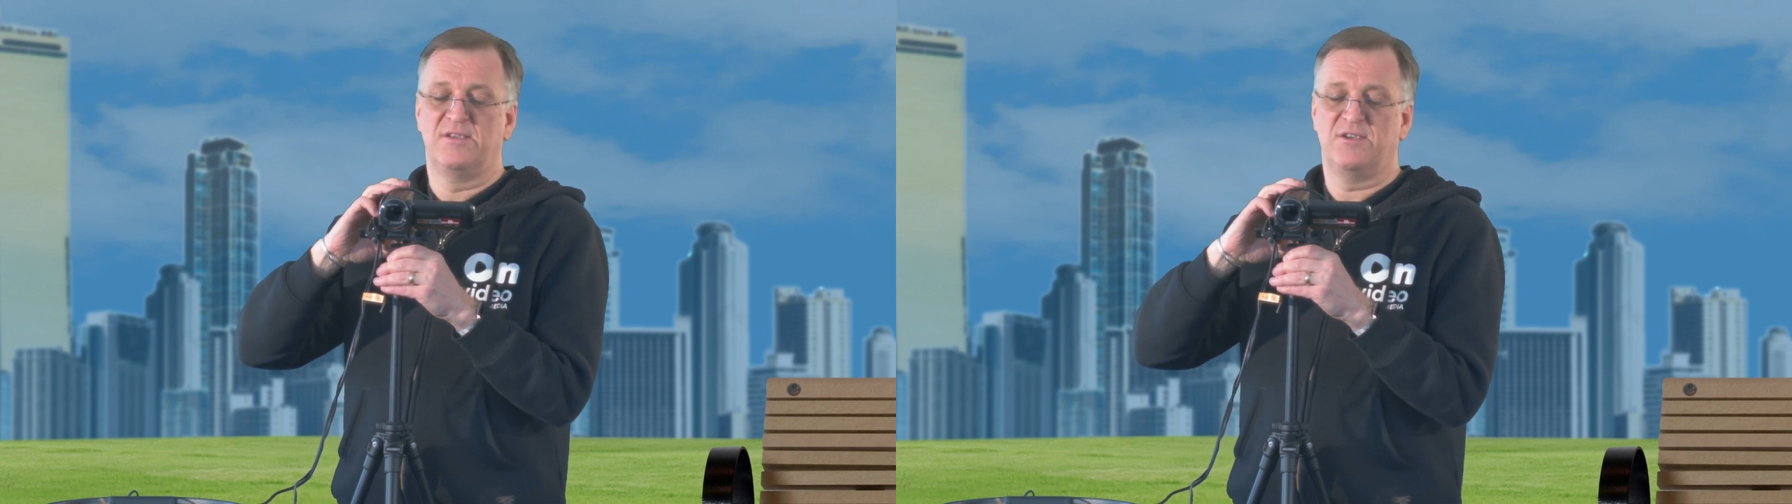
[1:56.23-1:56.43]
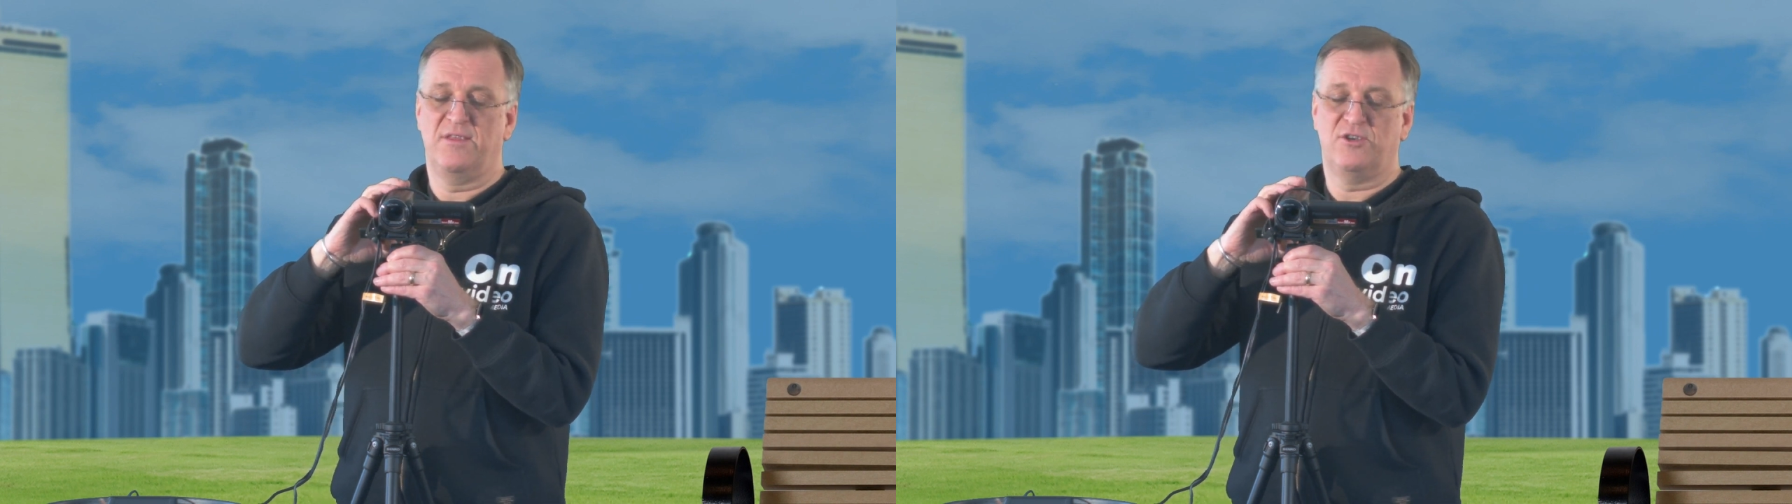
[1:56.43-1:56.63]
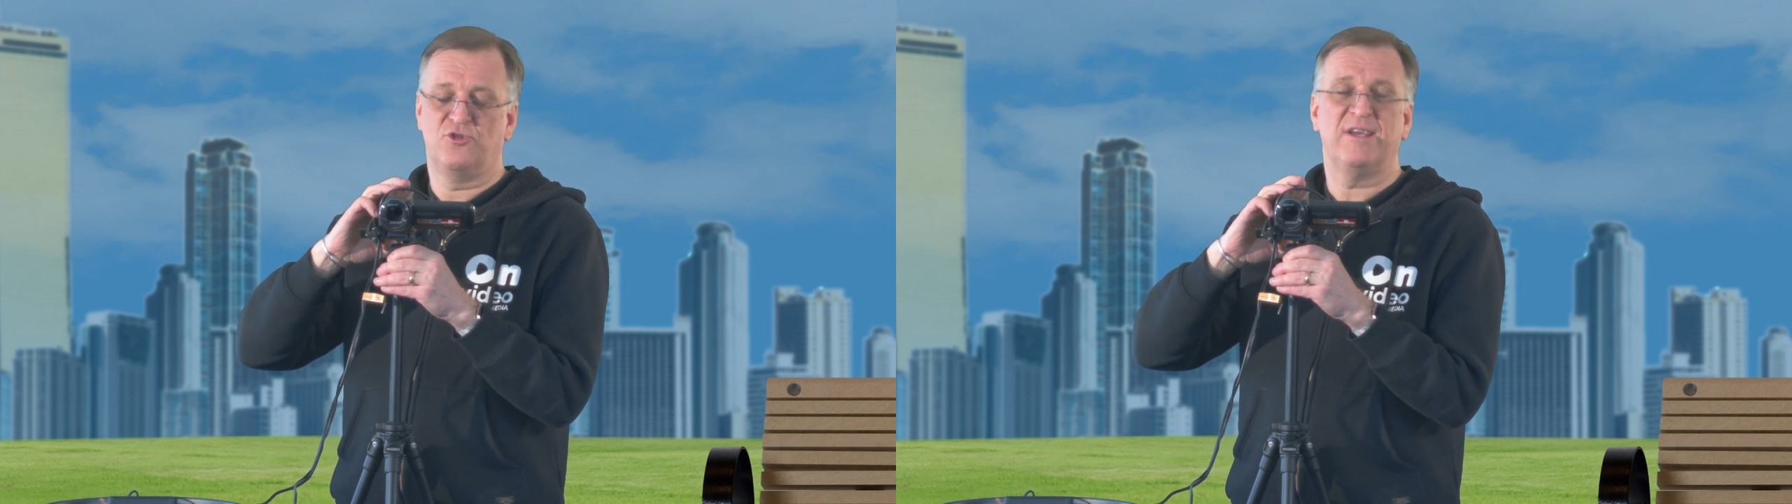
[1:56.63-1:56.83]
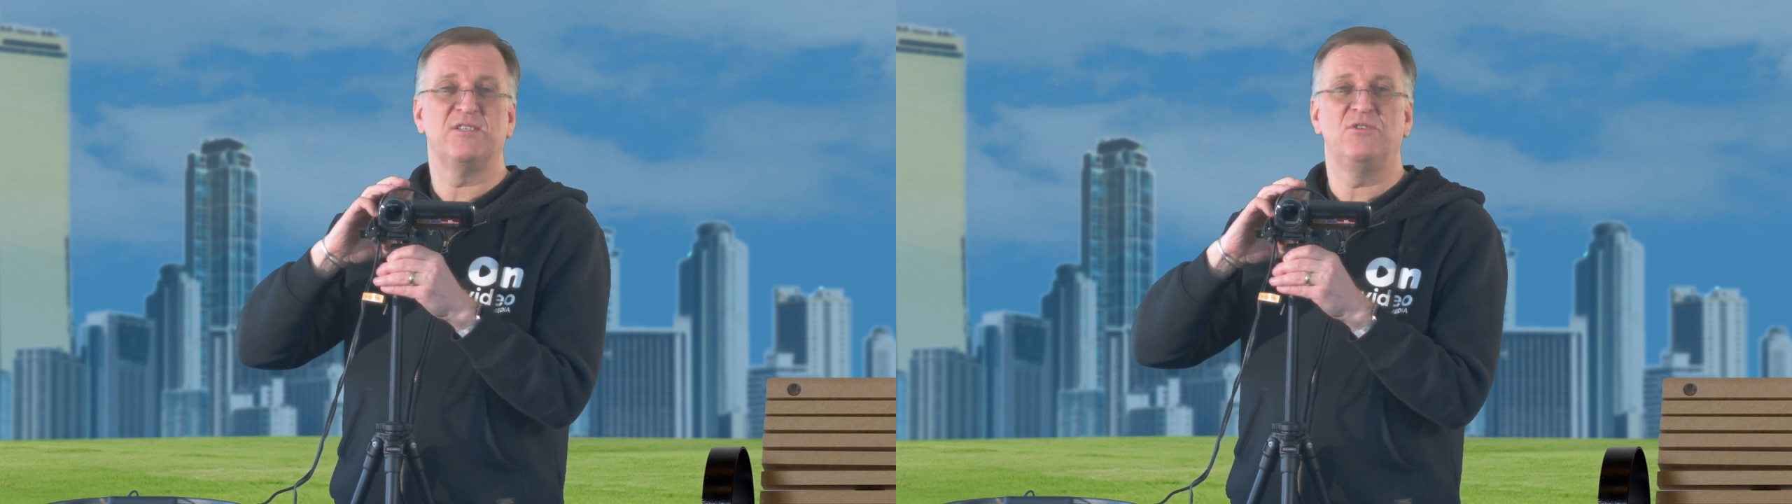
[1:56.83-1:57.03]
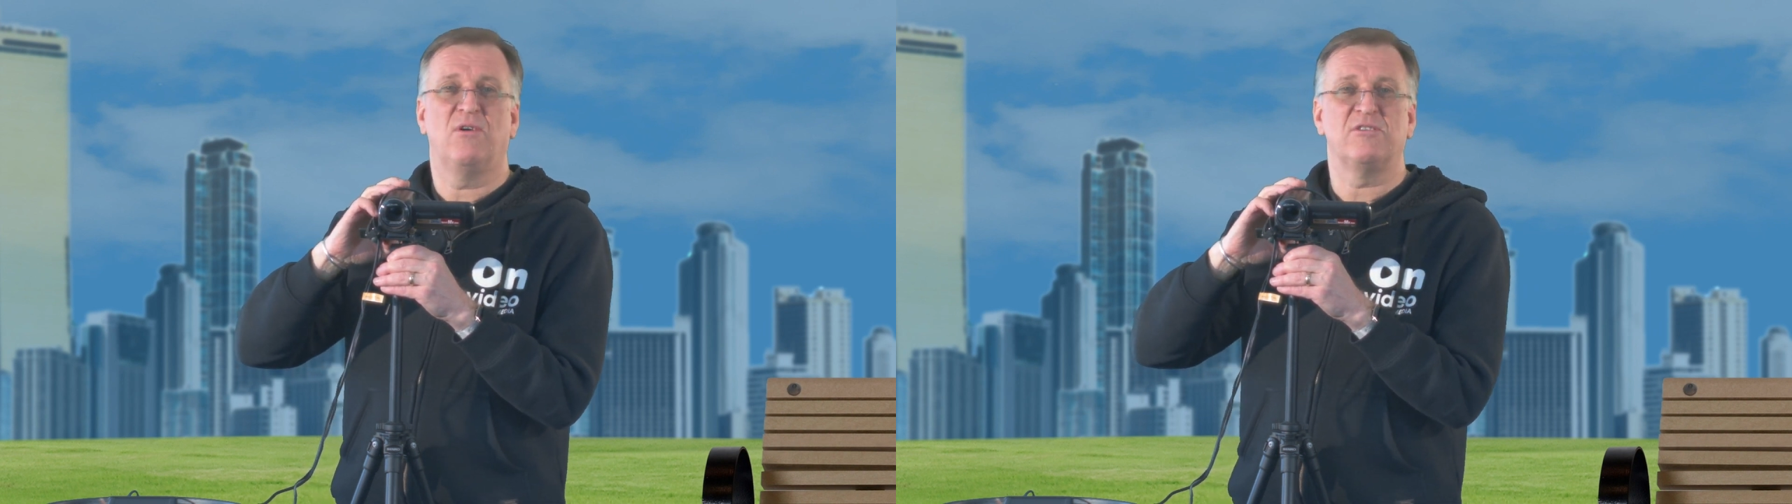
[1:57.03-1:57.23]
So the trick
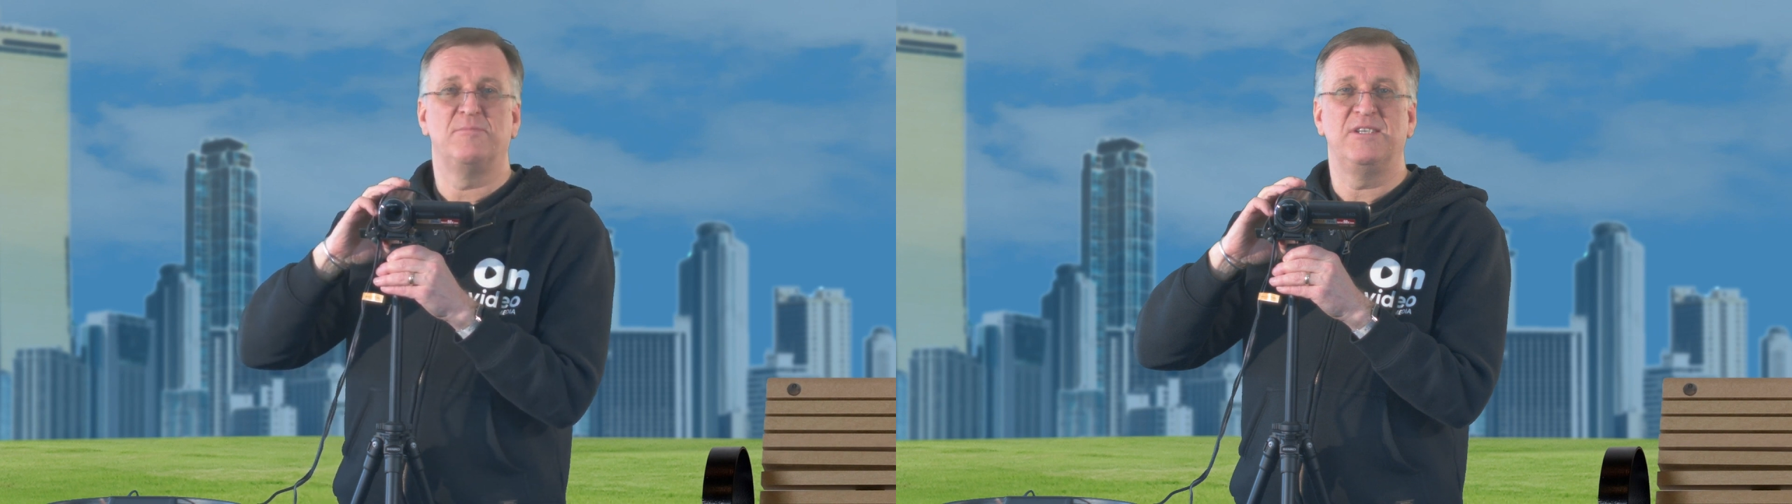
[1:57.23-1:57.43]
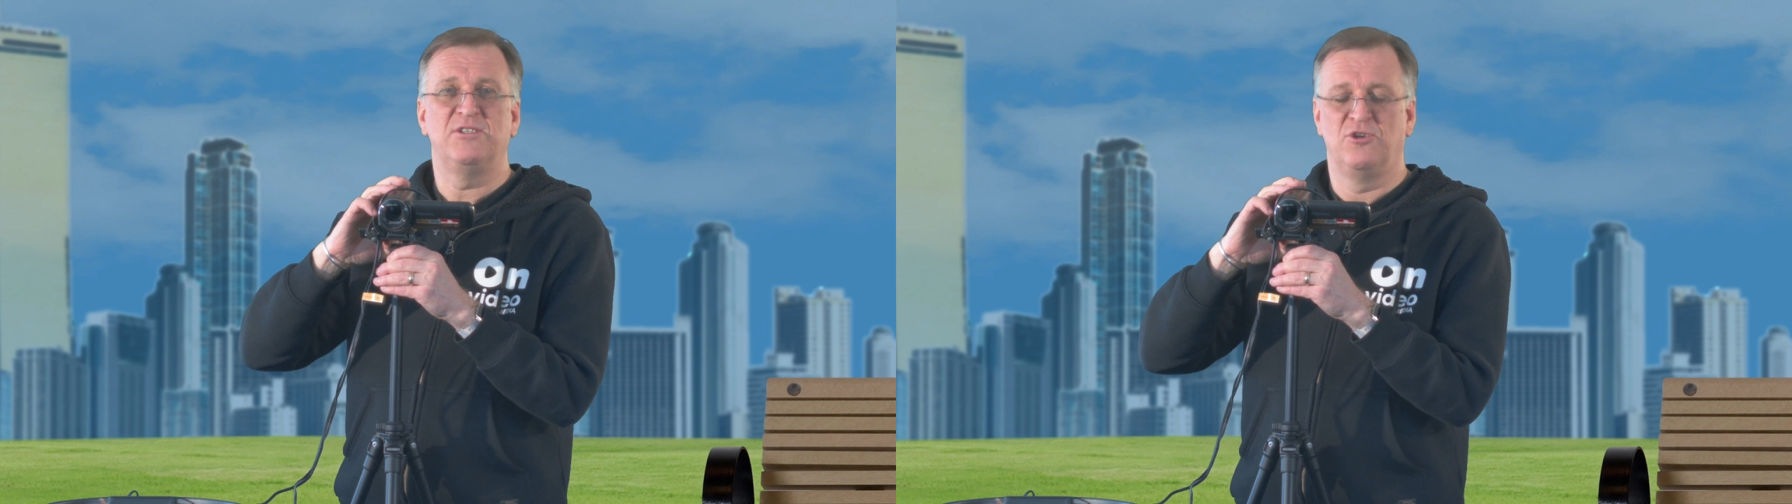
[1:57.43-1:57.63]
is not to be